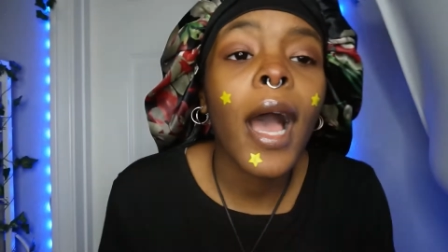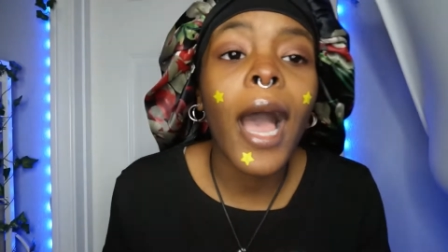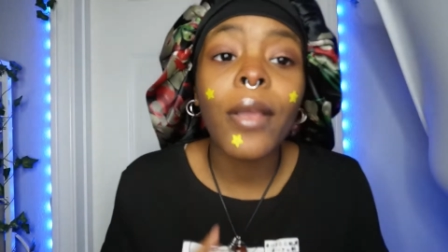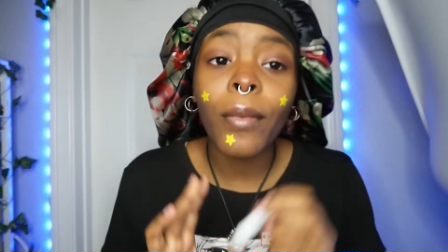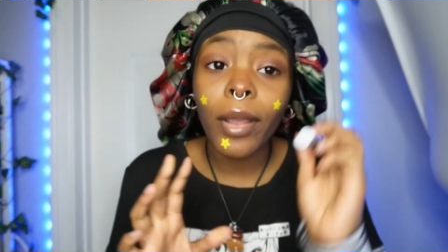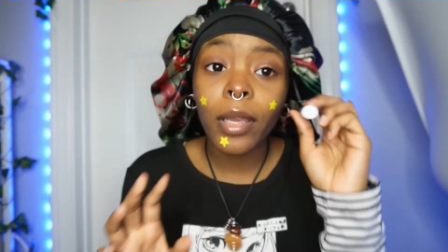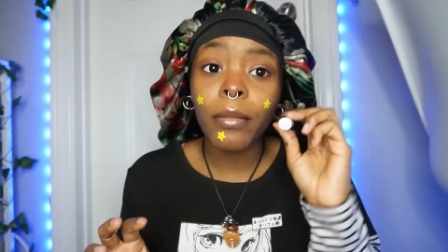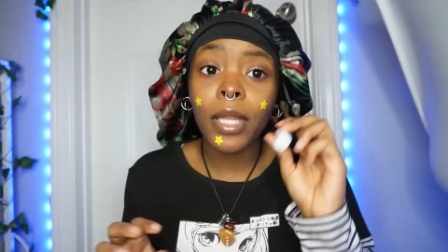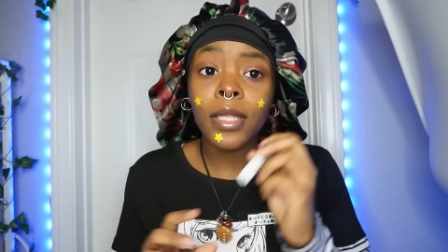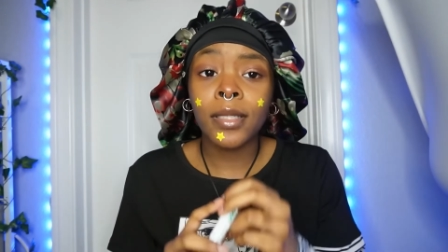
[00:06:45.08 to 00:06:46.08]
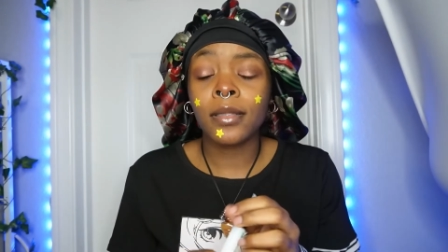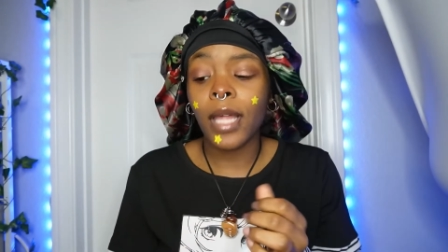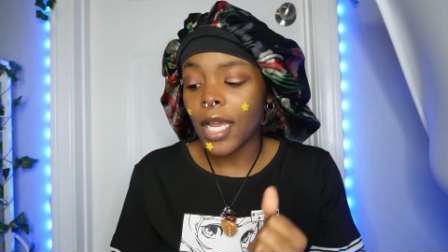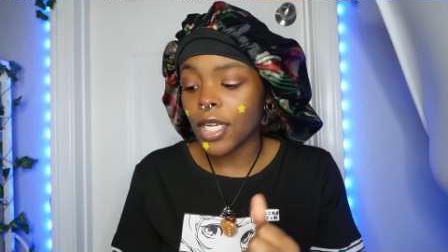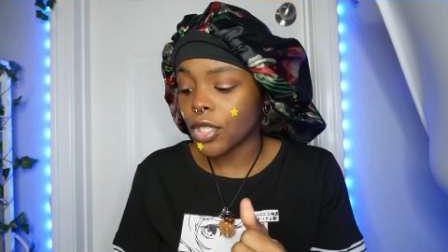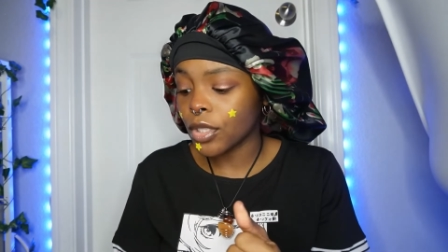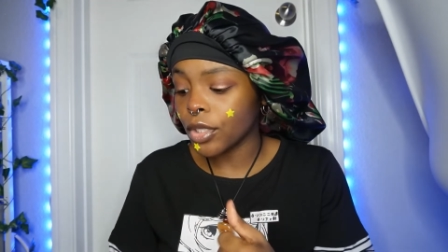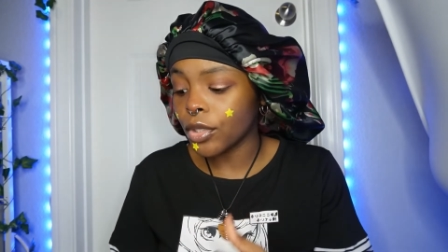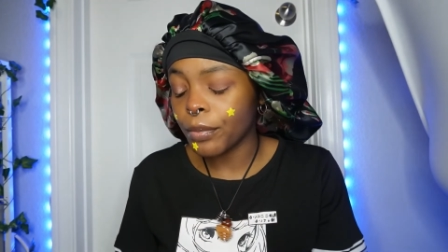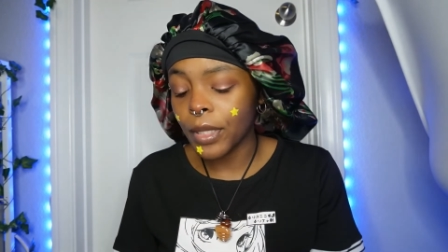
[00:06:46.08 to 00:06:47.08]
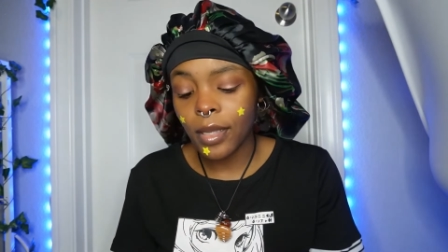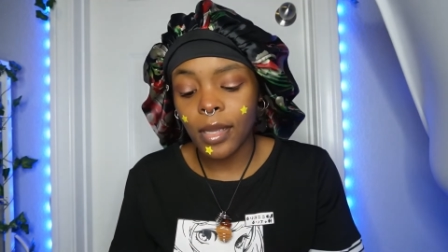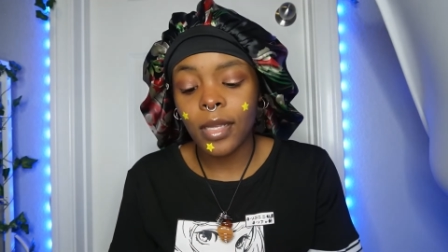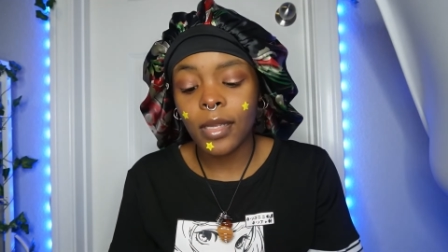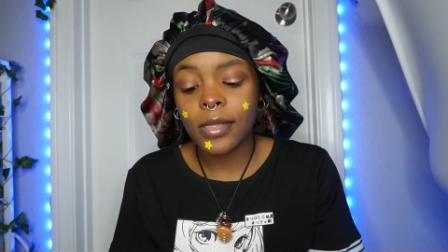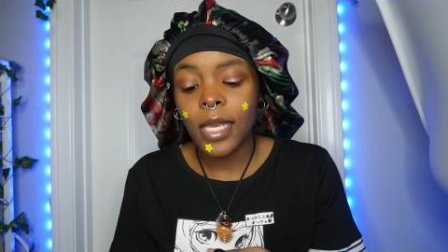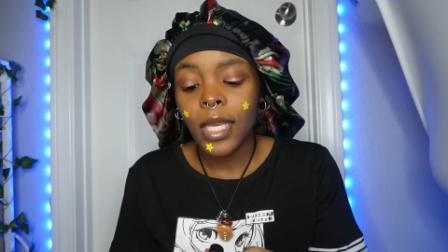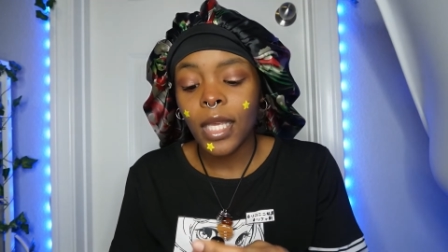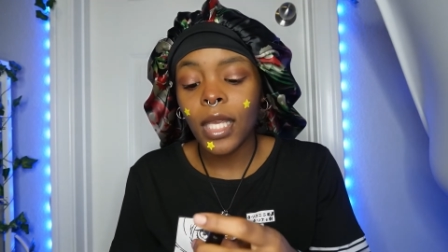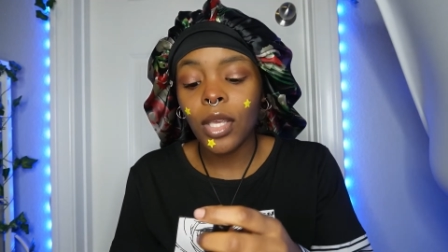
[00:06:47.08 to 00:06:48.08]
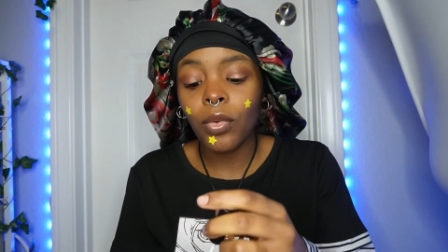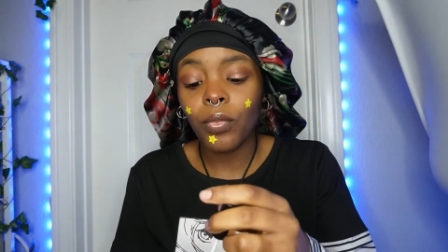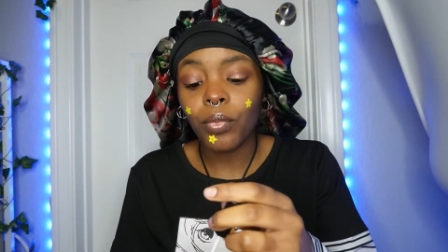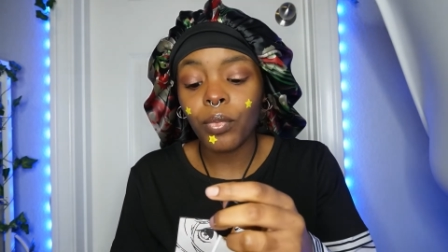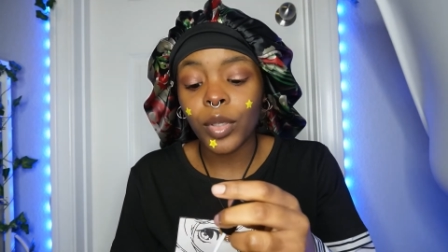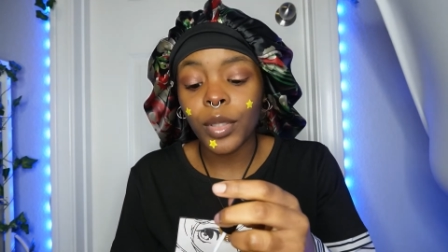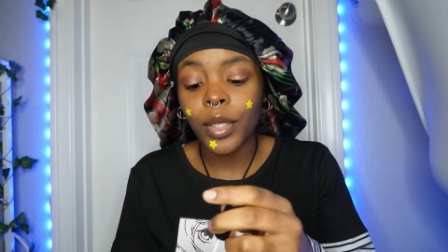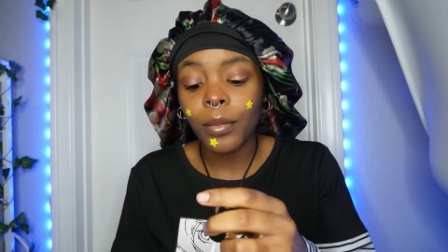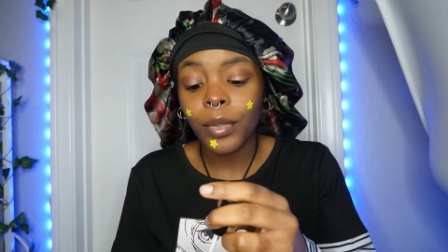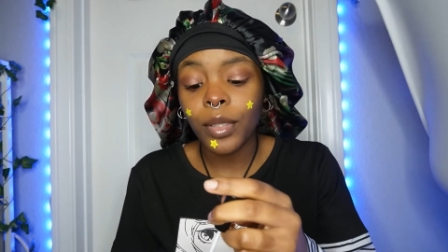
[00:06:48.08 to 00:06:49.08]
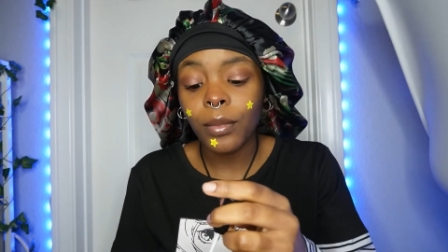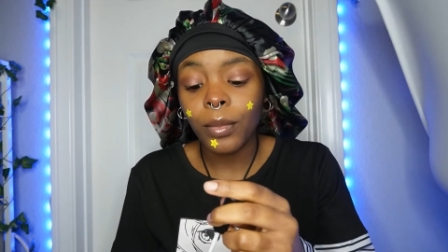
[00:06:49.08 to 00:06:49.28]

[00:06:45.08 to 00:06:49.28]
I recommend this lash glue because it really, really,